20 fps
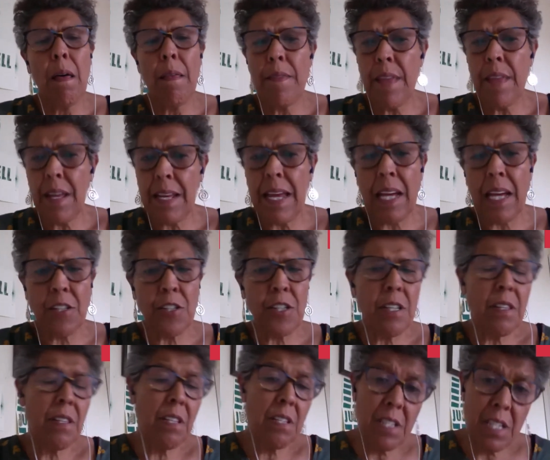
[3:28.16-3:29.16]
that
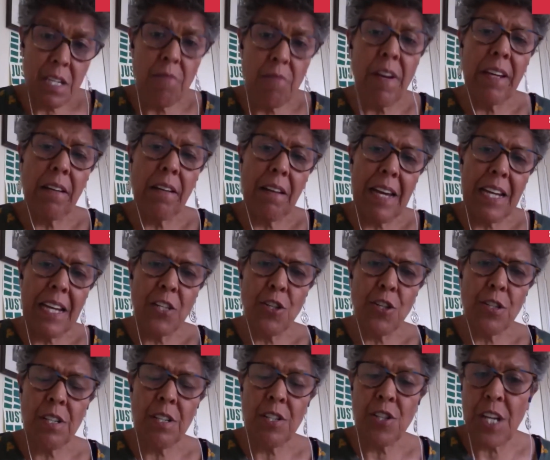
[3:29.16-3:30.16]
actually the
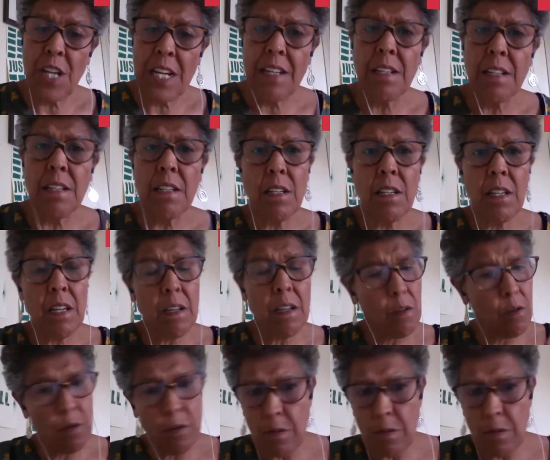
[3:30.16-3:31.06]
deregulation agenda,